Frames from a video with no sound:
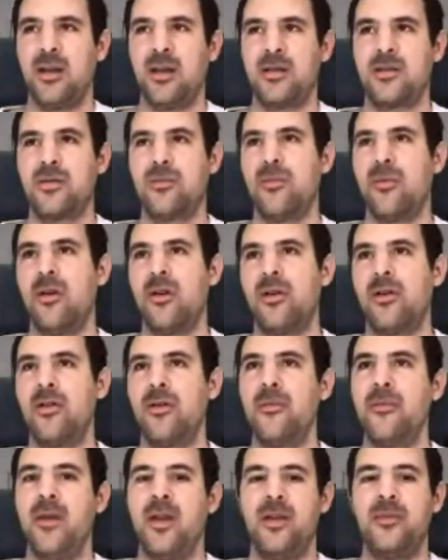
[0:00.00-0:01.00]
tomorrow
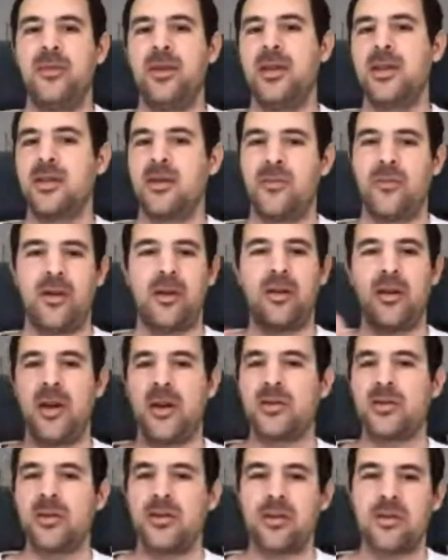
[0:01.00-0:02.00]
maybe some
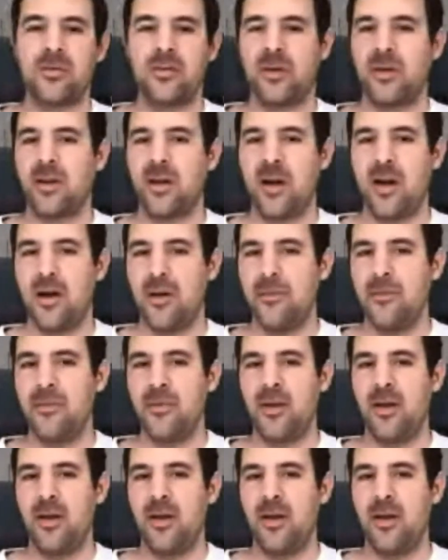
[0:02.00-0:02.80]
regulators will come,